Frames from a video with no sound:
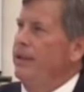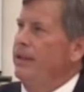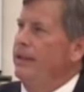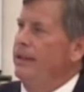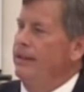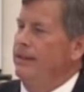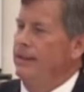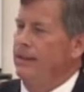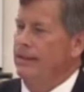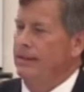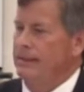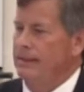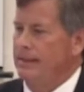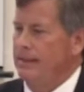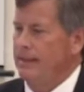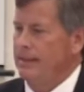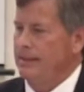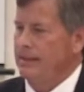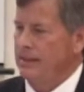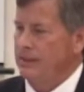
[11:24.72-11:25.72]
and I think the
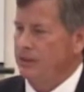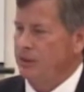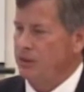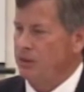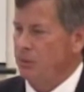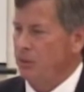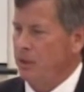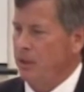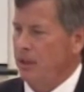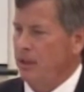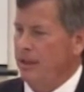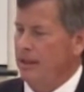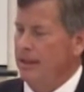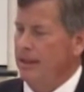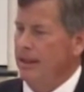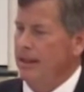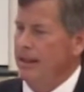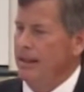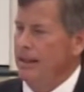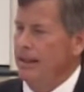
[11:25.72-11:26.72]
state does as well.
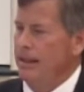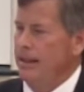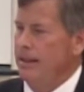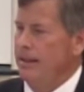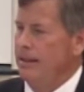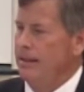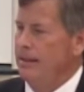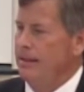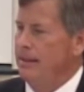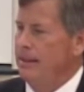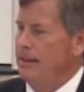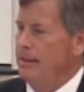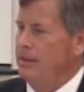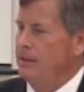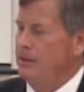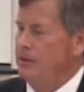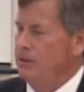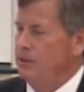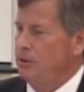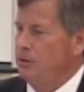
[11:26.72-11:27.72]
And in the
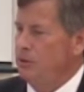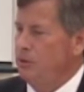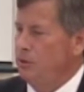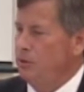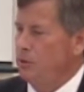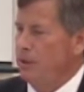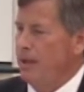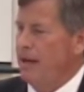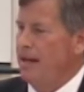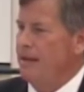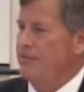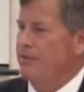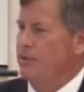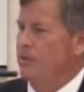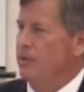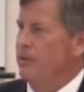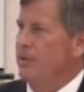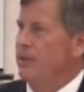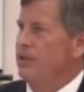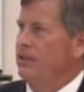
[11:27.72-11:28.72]
draft
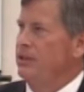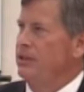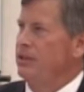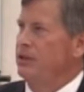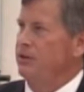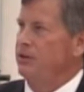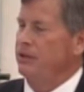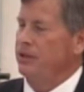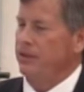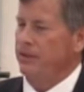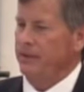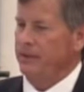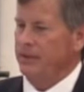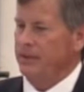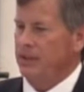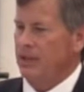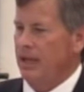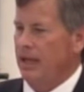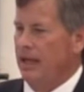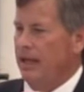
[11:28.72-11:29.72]
ordinance, you'll
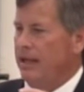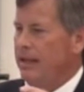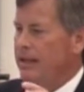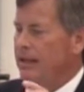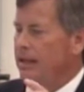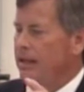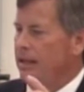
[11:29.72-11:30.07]
notice that